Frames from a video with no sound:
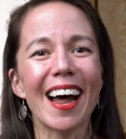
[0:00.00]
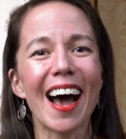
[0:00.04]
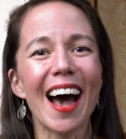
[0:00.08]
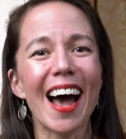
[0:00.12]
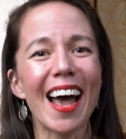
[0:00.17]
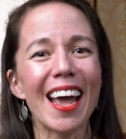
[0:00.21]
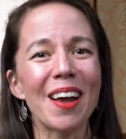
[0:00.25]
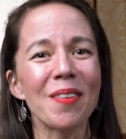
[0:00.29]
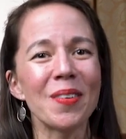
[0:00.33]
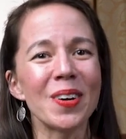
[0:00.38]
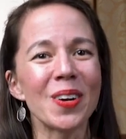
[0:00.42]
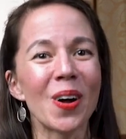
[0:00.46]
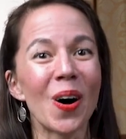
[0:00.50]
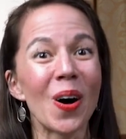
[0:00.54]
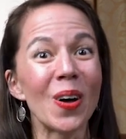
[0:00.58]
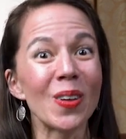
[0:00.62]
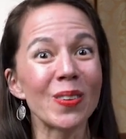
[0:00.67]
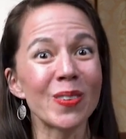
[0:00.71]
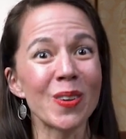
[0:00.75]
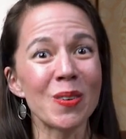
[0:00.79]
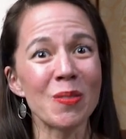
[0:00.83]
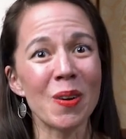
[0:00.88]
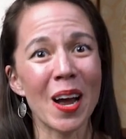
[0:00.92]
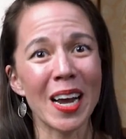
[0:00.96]
I would
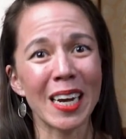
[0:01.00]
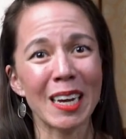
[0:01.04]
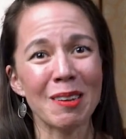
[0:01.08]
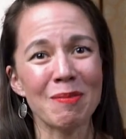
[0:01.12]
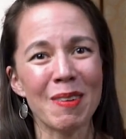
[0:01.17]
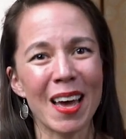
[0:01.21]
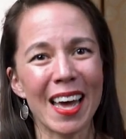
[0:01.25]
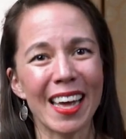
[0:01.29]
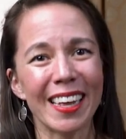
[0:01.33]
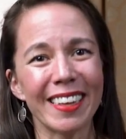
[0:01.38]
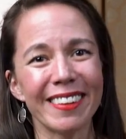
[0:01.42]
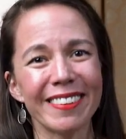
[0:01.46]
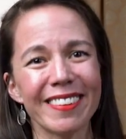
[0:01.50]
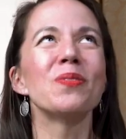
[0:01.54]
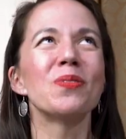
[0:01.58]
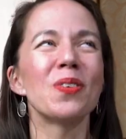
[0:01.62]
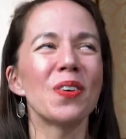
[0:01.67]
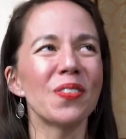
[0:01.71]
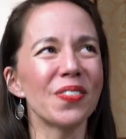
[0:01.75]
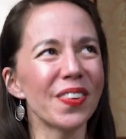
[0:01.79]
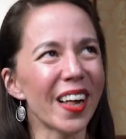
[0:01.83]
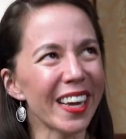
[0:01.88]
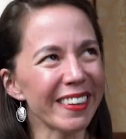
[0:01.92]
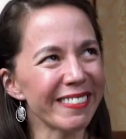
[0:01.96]
also recommend
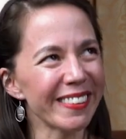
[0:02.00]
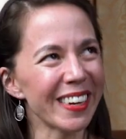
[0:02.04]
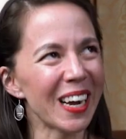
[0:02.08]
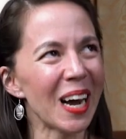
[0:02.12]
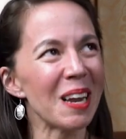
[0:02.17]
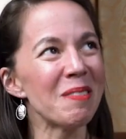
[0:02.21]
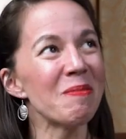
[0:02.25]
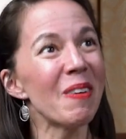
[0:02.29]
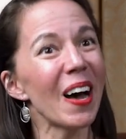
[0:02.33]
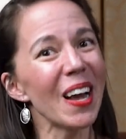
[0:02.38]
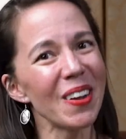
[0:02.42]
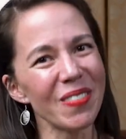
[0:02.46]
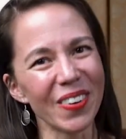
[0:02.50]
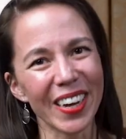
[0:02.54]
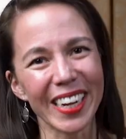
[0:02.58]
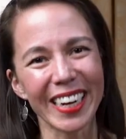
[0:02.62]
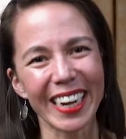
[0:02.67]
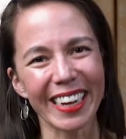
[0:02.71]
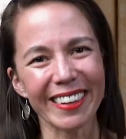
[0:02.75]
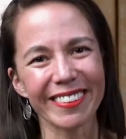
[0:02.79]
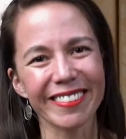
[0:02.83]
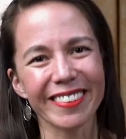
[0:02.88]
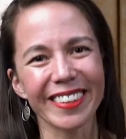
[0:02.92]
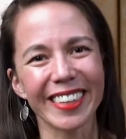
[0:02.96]
reflecting on my
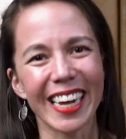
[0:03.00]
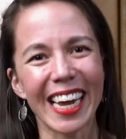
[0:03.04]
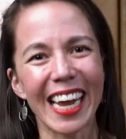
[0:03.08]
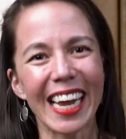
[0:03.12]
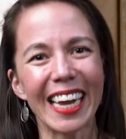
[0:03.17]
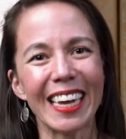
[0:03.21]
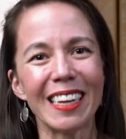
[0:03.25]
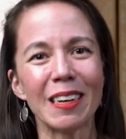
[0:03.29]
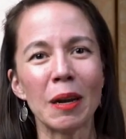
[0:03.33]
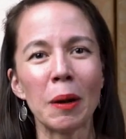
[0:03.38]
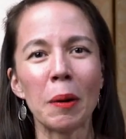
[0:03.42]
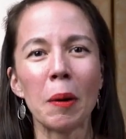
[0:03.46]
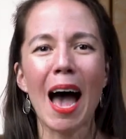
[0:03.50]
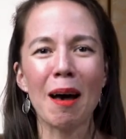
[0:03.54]
financial aid